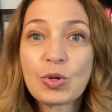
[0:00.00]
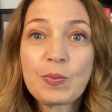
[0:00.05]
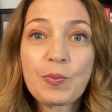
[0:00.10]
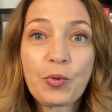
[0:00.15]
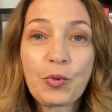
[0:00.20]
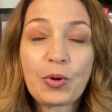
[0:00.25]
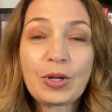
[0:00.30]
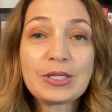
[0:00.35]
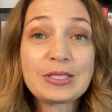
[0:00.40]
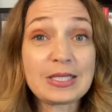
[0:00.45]

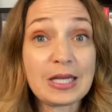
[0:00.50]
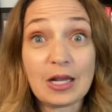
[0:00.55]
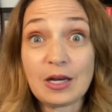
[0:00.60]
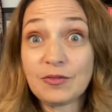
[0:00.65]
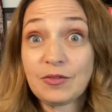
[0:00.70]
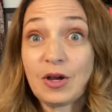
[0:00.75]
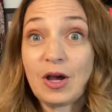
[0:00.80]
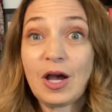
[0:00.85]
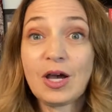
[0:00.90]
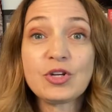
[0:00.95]
points out of
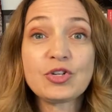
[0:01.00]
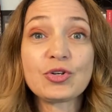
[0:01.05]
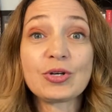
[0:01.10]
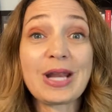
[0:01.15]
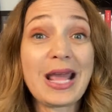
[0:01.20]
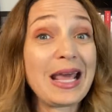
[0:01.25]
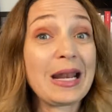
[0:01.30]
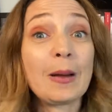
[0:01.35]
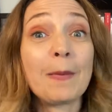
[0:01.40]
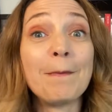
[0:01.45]
100
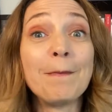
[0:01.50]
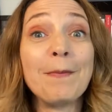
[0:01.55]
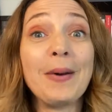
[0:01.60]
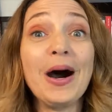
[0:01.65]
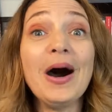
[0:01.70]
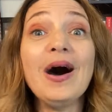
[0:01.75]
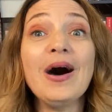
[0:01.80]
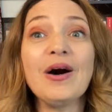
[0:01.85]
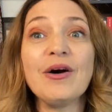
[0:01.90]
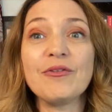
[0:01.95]
and
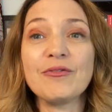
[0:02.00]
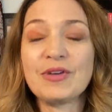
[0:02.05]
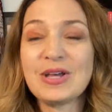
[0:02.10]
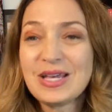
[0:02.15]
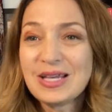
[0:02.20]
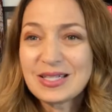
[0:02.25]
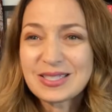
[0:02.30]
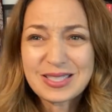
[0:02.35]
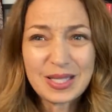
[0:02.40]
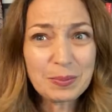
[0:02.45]
above.
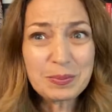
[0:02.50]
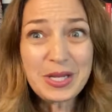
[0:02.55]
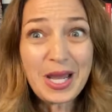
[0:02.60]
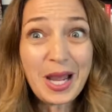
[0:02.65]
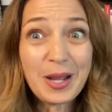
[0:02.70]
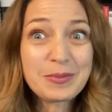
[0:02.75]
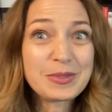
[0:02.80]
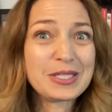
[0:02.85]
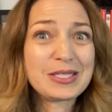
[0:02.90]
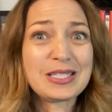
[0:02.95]

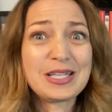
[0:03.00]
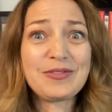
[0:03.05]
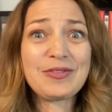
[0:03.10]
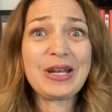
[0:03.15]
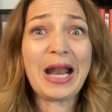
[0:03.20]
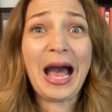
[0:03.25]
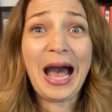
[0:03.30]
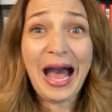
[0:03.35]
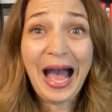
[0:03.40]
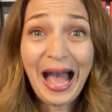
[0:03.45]
Sometimes it's even
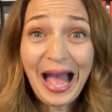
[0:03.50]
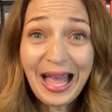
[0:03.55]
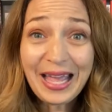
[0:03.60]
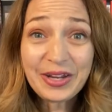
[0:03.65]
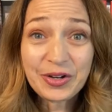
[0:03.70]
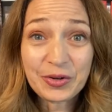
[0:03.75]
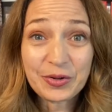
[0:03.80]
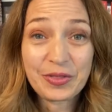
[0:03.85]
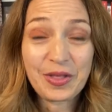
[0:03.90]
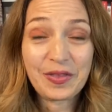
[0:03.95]

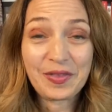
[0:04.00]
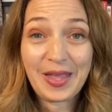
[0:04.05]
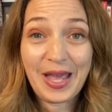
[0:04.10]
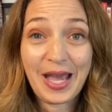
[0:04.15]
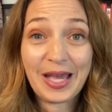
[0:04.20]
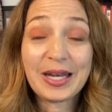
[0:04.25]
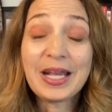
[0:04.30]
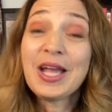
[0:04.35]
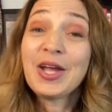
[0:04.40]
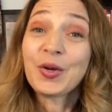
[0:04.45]
higher than
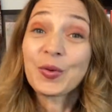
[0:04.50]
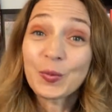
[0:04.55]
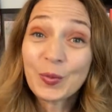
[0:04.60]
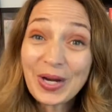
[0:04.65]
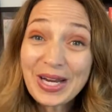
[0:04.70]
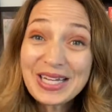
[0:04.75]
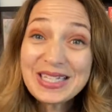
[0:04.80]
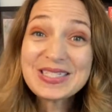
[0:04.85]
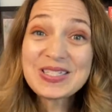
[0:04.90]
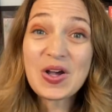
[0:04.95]
that.
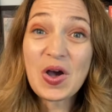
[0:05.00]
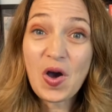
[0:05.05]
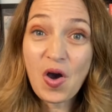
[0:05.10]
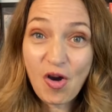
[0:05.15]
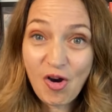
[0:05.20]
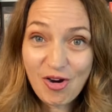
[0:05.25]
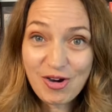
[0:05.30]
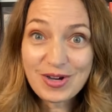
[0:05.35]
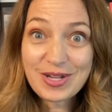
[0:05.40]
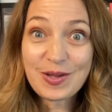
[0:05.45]
Grants
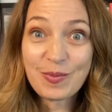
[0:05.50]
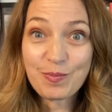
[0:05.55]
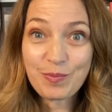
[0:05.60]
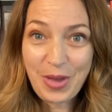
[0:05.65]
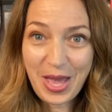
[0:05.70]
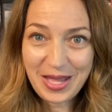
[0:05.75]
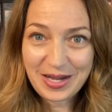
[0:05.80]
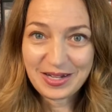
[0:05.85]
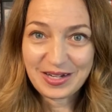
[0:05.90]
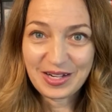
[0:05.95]
are
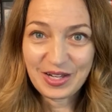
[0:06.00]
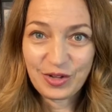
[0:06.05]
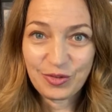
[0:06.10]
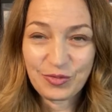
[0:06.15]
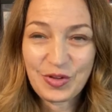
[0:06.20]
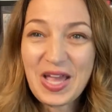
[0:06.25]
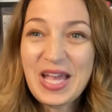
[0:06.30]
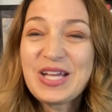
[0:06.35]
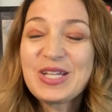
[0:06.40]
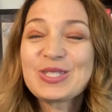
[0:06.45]

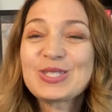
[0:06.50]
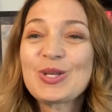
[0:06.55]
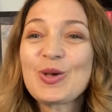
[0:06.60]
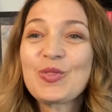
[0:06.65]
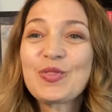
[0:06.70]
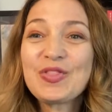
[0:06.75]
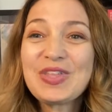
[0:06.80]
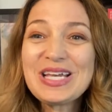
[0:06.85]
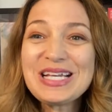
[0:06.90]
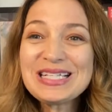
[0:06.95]
competitive. So
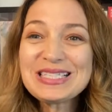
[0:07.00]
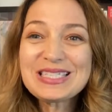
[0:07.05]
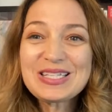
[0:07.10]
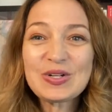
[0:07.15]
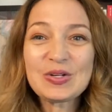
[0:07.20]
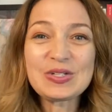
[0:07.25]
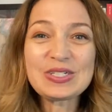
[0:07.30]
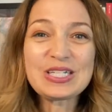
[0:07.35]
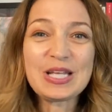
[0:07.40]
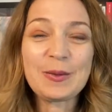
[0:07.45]
these
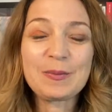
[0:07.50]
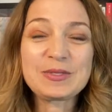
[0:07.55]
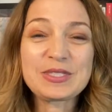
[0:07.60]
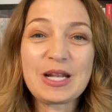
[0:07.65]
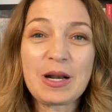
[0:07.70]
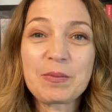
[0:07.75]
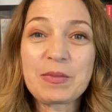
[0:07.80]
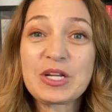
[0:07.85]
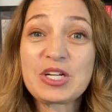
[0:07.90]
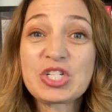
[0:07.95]
little tips that
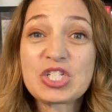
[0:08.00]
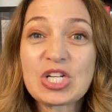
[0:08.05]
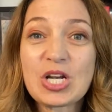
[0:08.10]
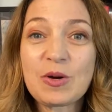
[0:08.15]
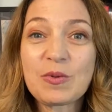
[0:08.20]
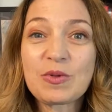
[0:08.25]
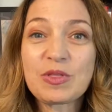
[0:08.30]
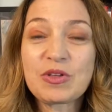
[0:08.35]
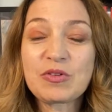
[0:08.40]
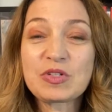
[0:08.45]
I'm going to
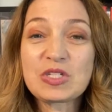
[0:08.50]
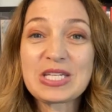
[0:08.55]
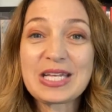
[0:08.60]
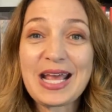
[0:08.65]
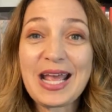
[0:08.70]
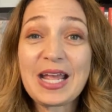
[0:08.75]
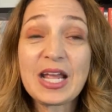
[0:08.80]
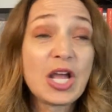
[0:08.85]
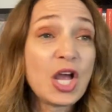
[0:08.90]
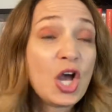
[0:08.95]
share with you
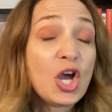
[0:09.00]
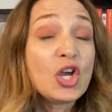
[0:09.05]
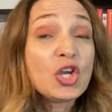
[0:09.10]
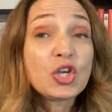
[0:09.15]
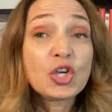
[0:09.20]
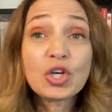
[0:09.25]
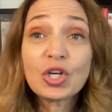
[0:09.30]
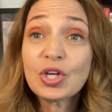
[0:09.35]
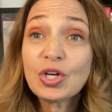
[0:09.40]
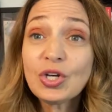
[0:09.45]
today
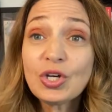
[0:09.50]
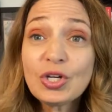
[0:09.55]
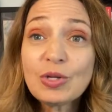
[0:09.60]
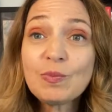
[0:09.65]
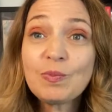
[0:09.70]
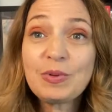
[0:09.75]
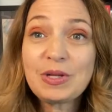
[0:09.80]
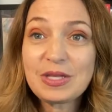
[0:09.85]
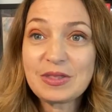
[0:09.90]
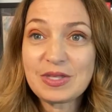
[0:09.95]

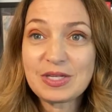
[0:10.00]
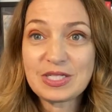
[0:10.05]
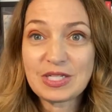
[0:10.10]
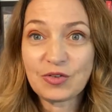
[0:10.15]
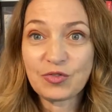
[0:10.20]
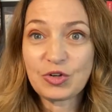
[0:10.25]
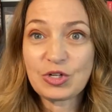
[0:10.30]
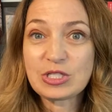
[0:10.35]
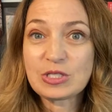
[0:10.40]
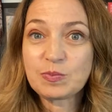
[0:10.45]
could be the
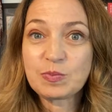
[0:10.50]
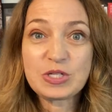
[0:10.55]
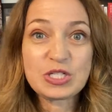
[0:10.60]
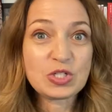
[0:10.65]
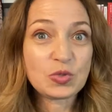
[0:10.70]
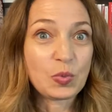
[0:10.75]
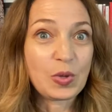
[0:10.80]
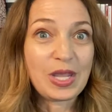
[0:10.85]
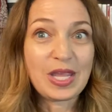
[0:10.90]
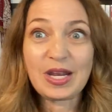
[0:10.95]
difference
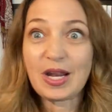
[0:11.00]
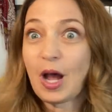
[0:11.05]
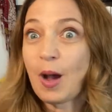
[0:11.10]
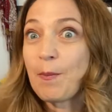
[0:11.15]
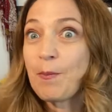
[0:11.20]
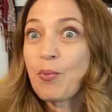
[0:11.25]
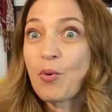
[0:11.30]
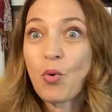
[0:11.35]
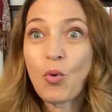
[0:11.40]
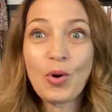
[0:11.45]
between a
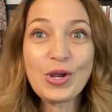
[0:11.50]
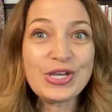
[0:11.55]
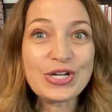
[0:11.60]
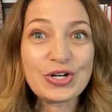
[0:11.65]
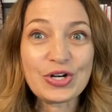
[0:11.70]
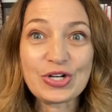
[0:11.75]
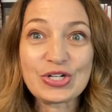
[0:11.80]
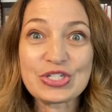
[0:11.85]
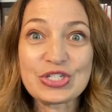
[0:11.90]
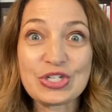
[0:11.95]
point
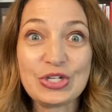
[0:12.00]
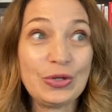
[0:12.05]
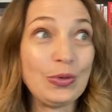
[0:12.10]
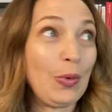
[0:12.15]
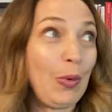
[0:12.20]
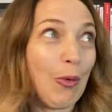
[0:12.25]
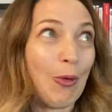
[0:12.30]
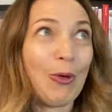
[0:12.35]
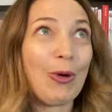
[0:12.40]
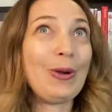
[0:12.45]
or 2
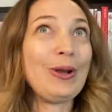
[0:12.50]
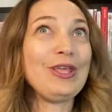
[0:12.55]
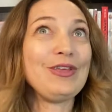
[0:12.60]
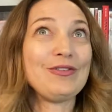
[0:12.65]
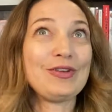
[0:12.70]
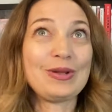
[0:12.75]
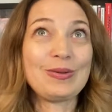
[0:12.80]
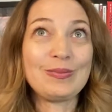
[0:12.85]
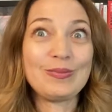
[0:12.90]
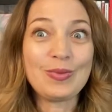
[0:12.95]
or
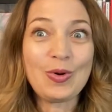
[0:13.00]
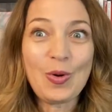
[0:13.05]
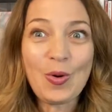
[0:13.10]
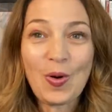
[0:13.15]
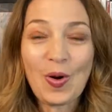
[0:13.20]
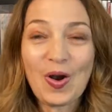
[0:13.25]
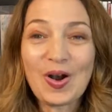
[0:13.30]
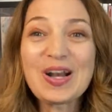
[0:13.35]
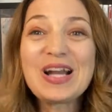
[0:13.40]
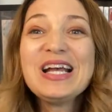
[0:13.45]
even
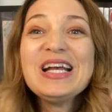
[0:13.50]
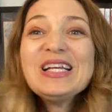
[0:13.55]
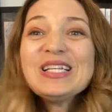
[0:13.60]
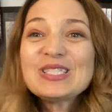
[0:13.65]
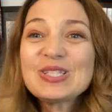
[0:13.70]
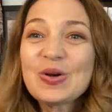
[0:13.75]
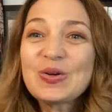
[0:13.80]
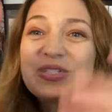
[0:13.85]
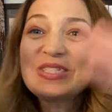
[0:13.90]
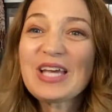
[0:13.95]
more.
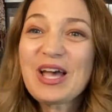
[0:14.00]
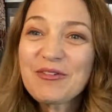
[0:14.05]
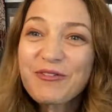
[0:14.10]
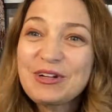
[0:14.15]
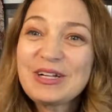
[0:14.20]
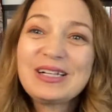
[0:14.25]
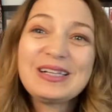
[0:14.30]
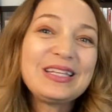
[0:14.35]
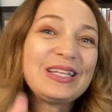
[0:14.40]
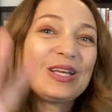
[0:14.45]
So
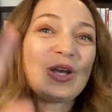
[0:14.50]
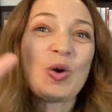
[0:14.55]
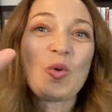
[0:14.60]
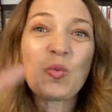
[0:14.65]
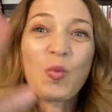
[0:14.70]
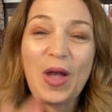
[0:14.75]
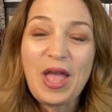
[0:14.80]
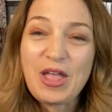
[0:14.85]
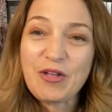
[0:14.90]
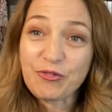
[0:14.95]
definitely a
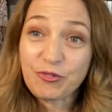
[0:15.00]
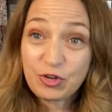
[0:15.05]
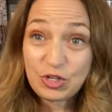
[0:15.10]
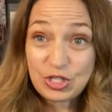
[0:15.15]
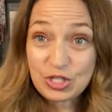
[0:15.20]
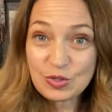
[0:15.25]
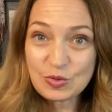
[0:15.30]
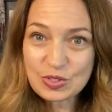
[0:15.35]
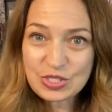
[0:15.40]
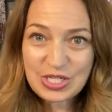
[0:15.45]
way for
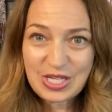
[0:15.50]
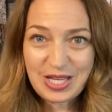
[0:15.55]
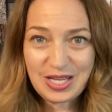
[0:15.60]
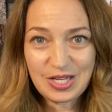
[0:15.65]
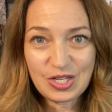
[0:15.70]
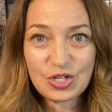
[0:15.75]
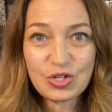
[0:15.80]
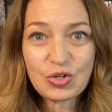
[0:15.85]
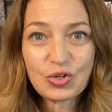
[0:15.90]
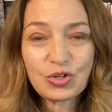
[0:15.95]
you to
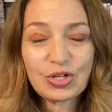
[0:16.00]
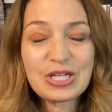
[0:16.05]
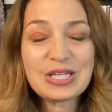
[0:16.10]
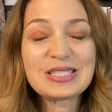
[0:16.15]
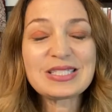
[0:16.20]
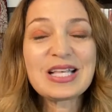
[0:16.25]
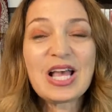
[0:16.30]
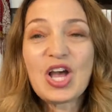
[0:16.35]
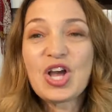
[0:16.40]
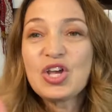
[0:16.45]

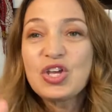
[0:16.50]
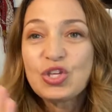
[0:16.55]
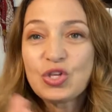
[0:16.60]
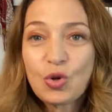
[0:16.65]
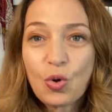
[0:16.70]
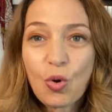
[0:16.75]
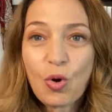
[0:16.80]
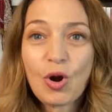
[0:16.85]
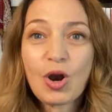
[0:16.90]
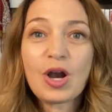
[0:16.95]
increase
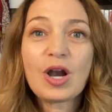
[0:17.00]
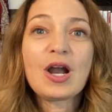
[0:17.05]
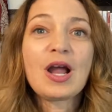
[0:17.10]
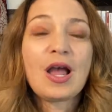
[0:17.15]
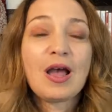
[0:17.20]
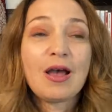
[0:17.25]
your